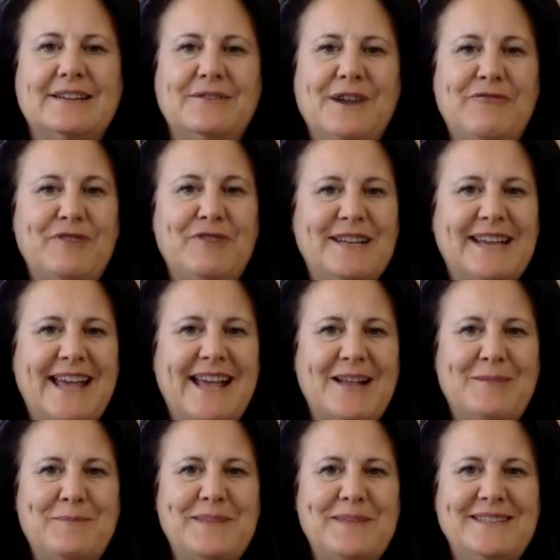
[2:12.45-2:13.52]
Reverend
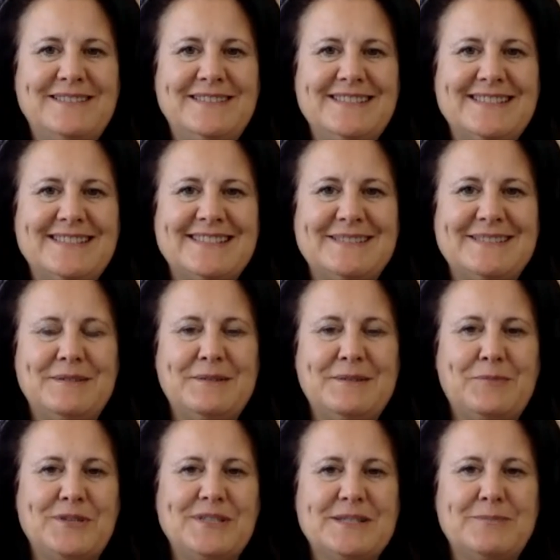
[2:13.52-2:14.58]
Gayl Mills,
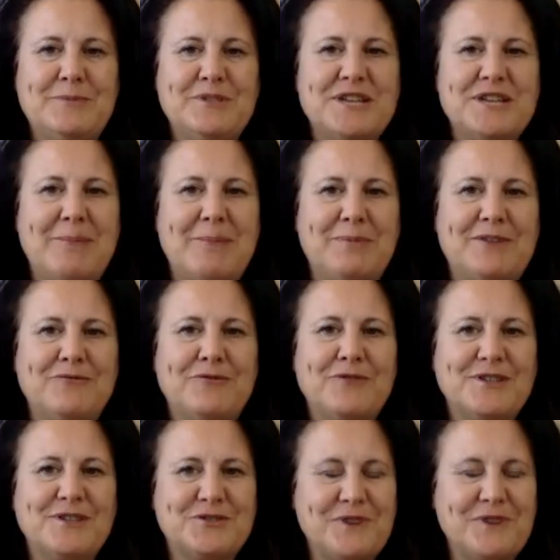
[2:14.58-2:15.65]
Principal Chaplain for
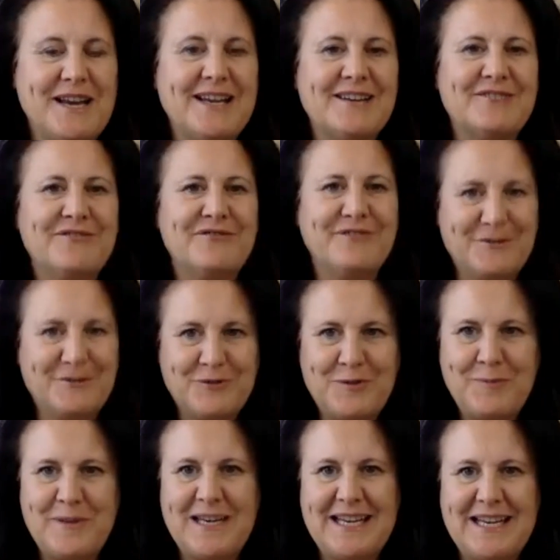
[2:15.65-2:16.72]
the Australian Federal
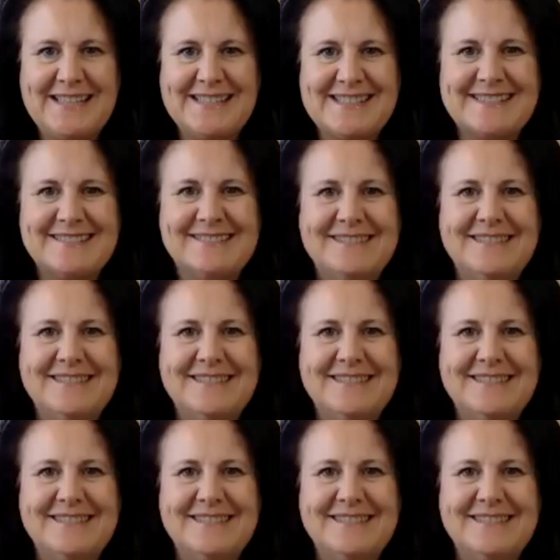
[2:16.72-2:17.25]
Police.